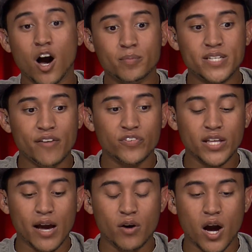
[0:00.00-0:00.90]
Um,
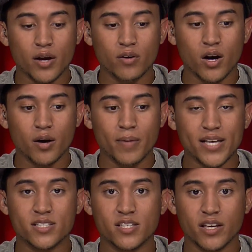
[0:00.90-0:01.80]
definitely, I, I, um,
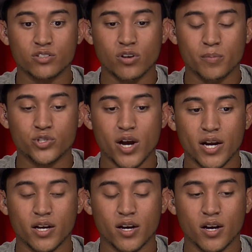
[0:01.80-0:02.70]
I sing, so I'm
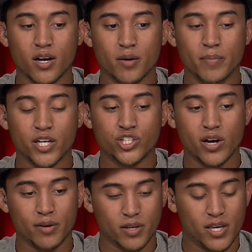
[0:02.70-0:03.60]
trying to uh, make sure
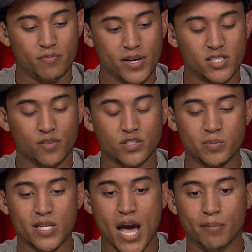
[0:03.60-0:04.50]
I give myself
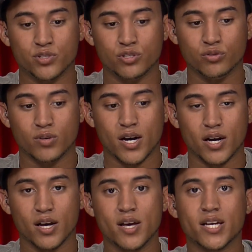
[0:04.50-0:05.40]
some time to uh,
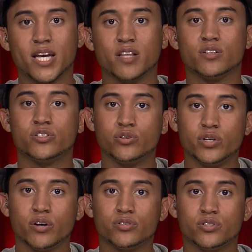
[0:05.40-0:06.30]
get in the
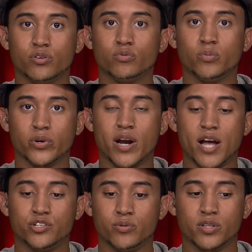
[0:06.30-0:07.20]
studio soon when we're
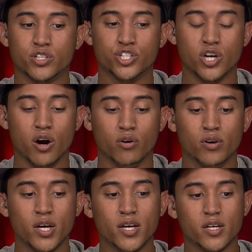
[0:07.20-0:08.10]
not doing the
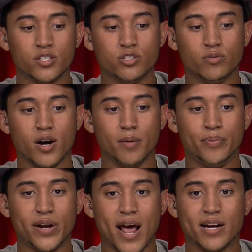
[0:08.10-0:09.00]
show to uh,
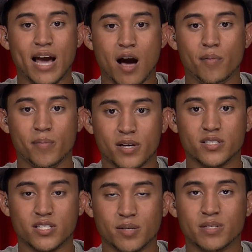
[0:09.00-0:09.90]
put out an album
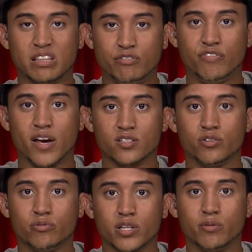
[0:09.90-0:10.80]
because it seems like the fans
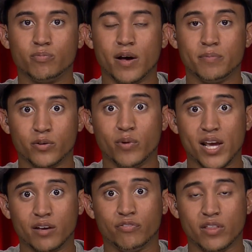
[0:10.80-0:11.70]
are really have been
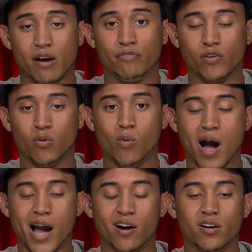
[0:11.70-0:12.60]
waiting for that for a
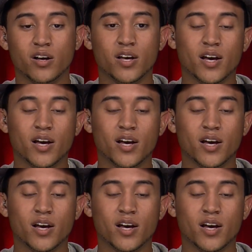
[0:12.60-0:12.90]
while.